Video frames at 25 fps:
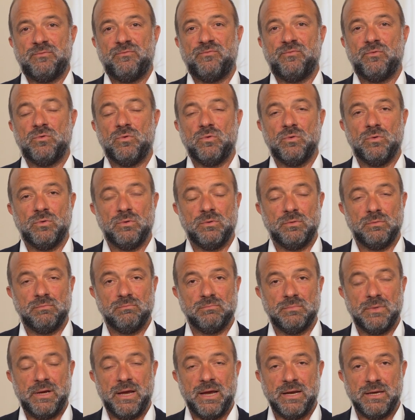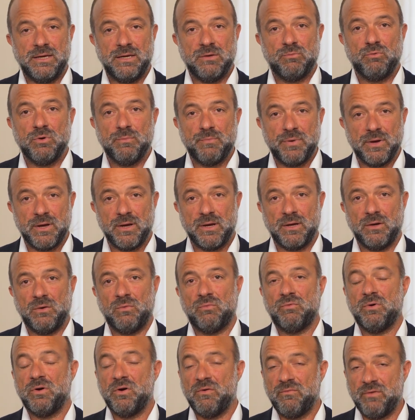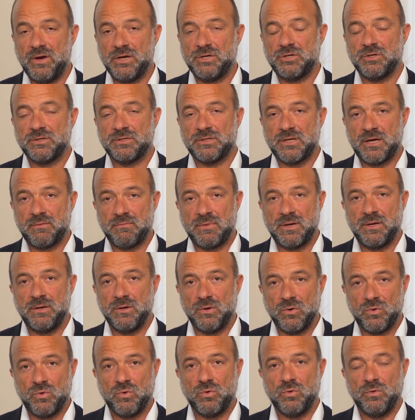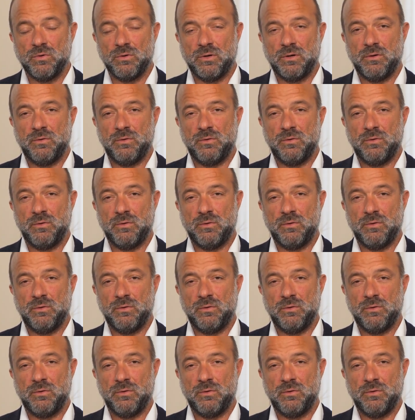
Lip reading: for any repair or renovations that may occur.